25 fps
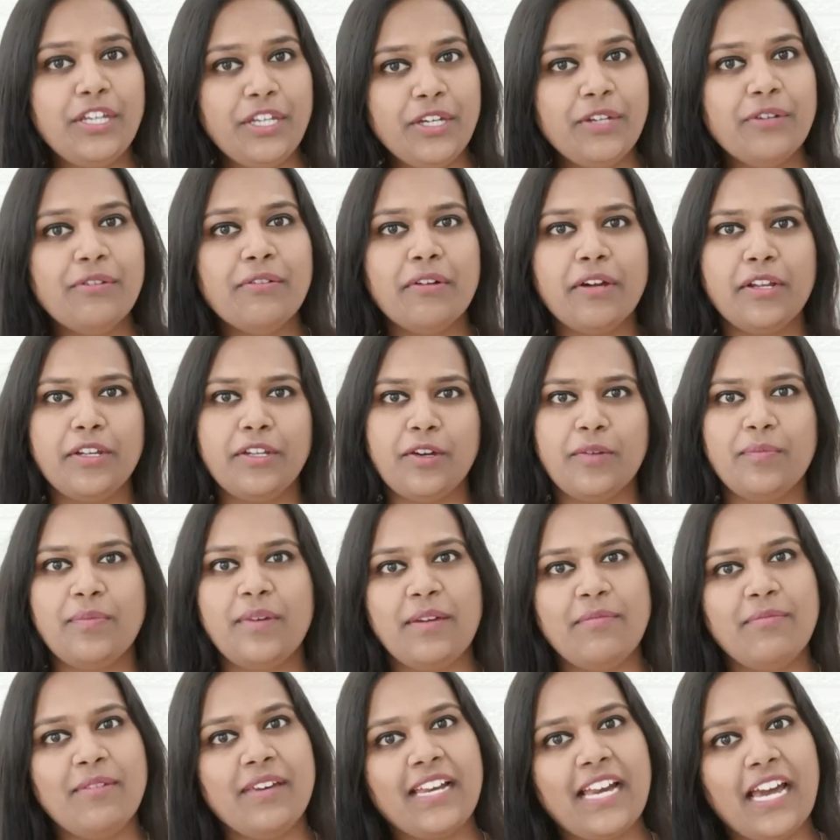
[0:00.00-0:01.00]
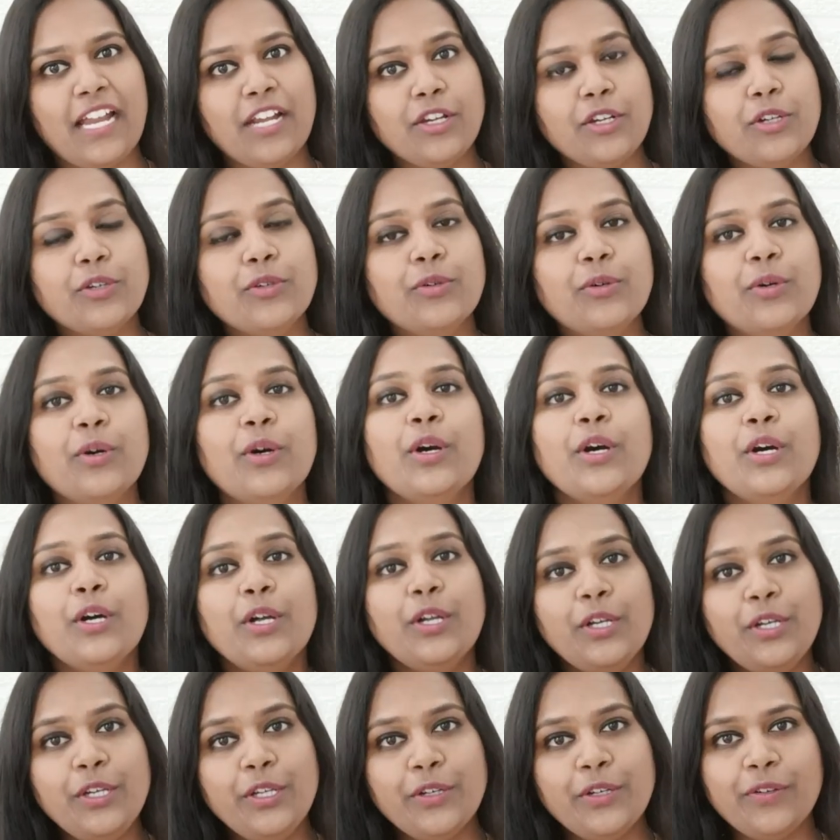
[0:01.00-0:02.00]
you and your baby can do
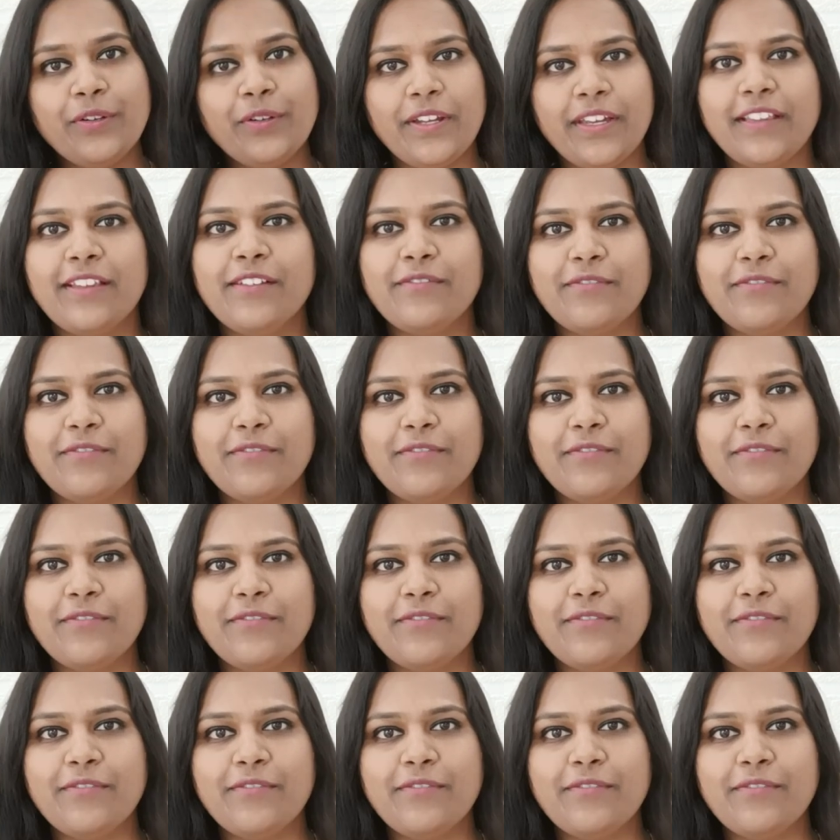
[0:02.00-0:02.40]
during the